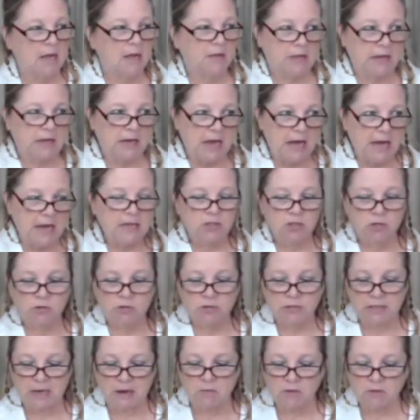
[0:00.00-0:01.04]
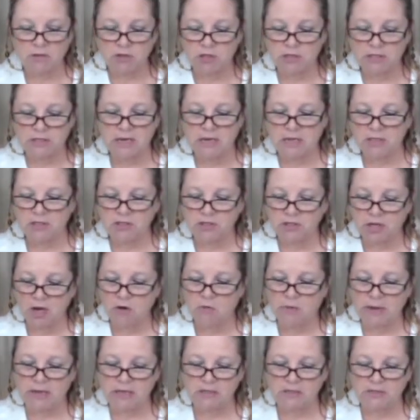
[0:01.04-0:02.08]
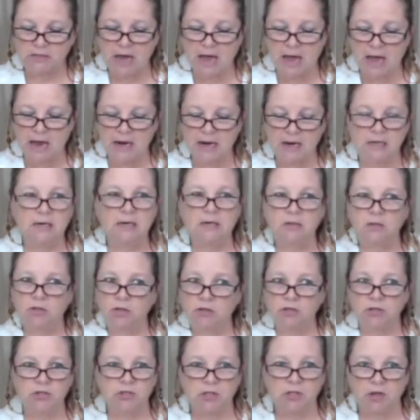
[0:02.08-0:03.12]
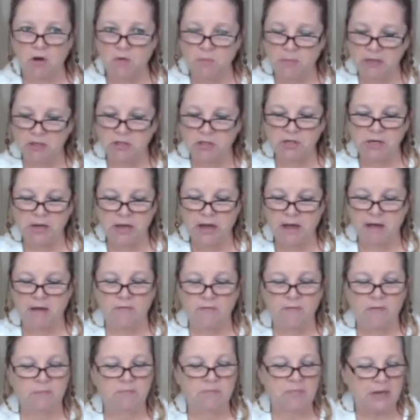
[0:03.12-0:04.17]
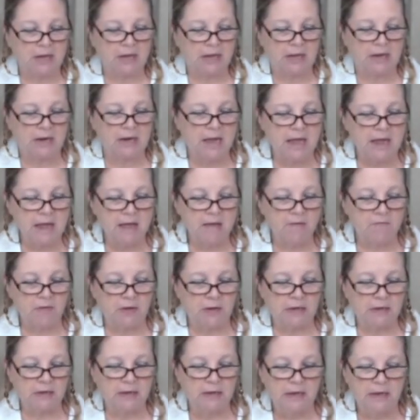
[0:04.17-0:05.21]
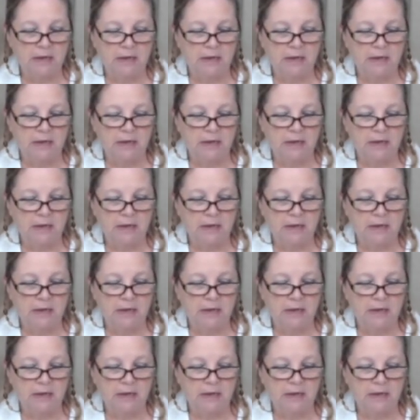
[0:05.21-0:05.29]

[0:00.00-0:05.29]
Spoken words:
The angels, they will just get so excited, and there's so much love in heaven.